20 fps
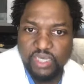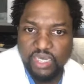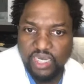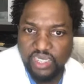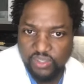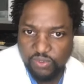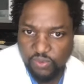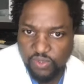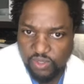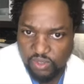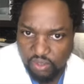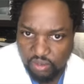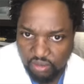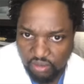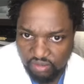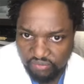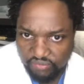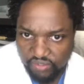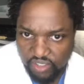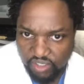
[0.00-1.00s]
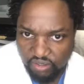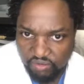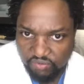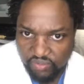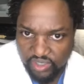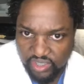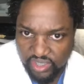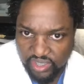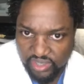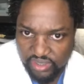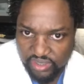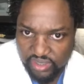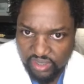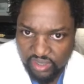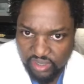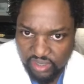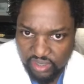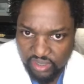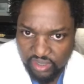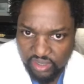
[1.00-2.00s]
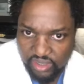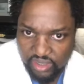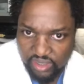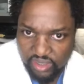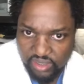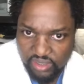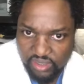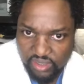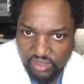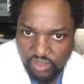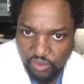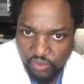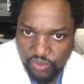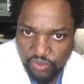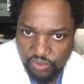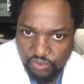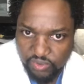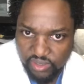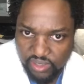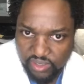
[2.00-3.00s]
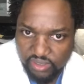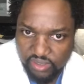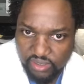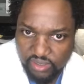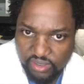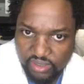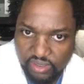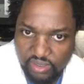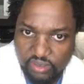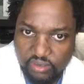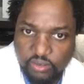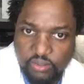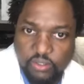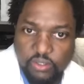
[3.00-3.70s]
as a result of COVID-19 and social distancing?